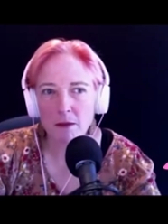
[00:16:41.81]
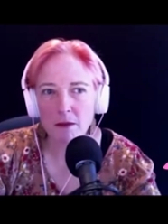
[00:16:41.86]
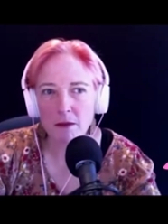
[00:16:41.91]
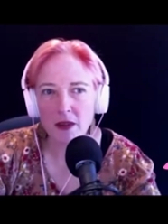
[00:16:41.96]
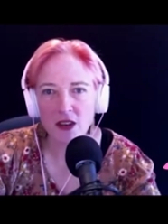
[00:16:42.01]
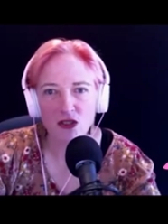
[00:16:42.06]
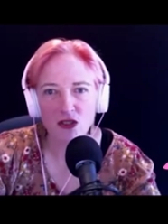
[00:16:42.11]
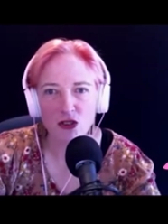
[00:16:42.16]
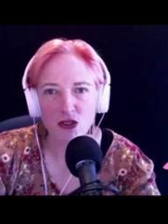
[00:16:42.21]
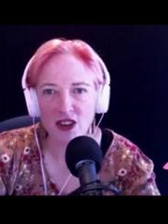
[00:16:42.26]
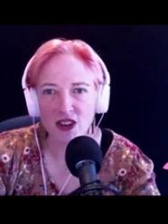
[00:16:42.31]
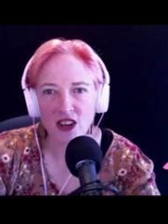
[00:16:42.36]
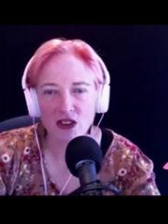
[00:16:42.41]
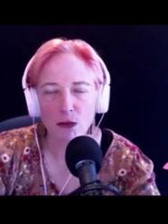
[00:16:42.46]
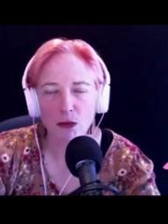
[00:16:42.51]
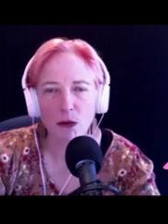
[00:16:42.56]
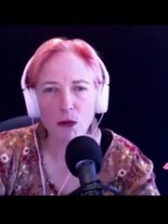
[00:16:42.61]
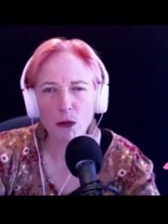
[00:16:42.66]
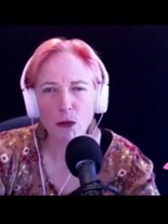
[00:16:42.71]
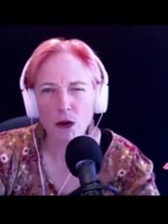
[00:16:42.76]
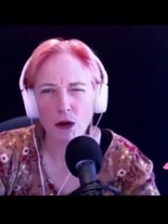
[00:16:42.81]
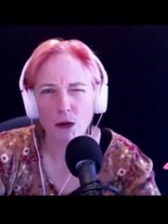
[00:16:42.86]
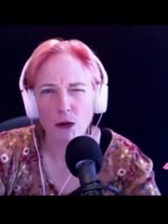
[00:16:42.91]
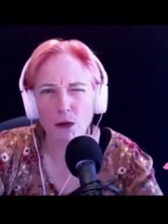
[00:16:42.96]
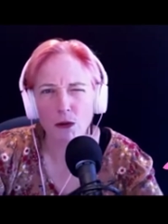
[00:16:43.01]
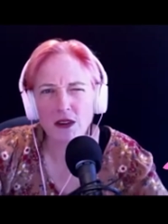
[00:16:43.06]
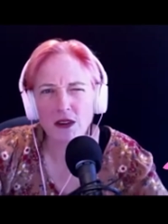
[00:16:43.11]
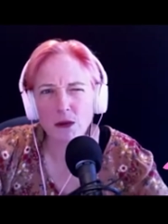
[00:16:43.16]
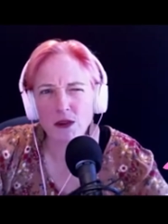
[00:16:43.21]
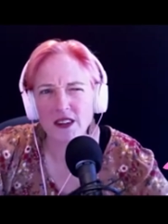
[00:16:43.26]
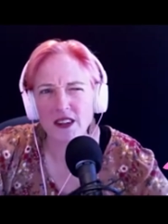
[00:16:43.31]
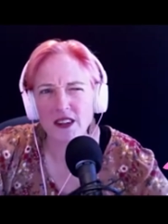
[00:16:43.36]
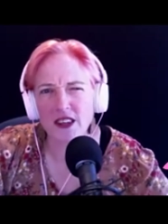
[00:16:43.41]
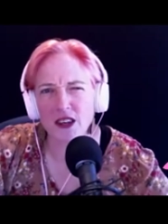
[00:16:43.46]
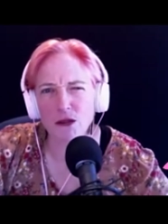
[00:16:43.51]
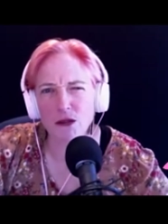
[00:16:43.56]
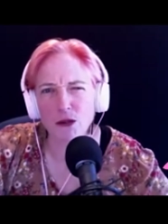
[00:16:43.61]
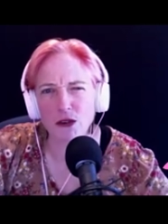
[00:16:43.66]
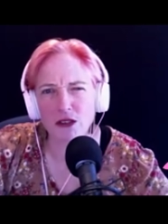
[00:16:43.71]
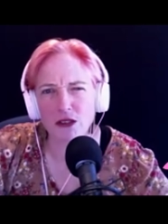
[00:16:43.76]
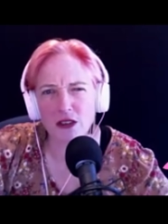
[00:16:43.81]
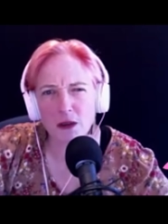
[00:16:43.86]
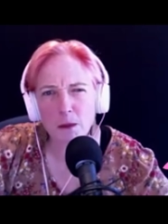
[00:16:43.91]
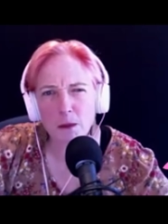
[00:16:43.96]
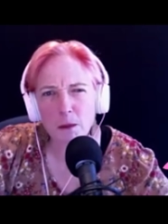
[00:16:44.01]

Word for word: interchangeable word. What, what's the difference?